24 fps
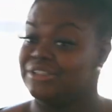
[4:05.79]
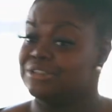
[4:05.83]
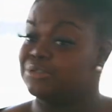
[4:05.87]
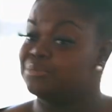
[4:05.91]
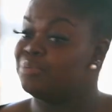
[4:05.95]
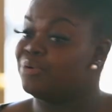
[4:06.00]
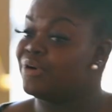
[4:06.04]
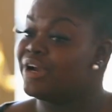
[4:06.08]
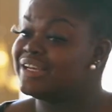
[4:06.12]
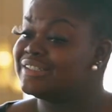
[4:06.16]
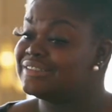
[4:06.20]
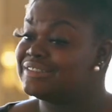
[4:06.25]
his
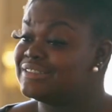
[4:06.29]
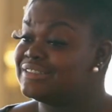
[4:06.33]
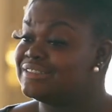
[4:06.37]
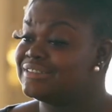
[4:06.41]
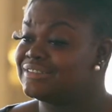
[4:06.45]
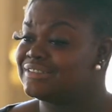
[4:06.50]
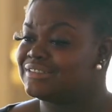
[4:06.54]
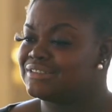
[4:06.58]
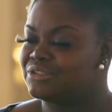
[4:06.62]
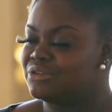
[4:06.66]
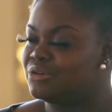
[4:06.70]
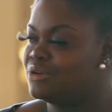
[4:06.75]

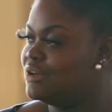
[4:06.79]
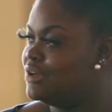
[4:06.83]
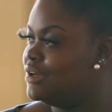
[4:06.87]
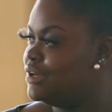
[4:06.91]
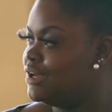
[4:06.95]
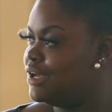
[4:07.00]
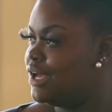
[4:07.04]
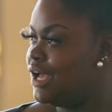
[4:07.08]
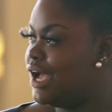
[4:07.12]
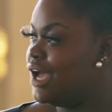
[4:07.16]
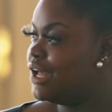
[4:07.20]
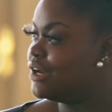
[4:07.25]
presence,
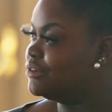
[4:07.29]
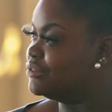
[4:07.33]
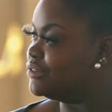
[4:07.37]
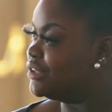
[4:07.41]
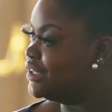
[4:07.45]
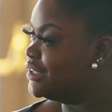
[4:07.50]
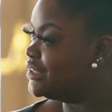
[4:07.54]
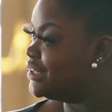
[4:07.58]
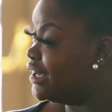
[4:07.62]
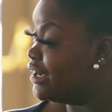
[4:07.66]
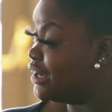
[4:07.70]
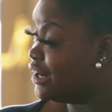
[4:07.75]
I don't
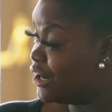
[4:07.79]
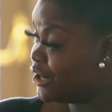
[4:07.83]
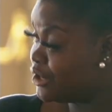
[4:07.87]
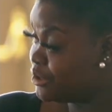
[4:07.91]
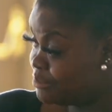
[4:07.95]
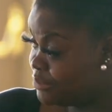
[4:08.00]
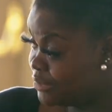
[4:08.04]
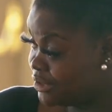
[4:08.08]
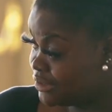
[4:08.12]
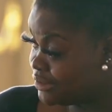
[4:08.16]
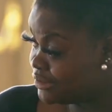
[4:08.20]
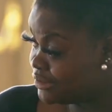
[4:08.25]
think they heard me.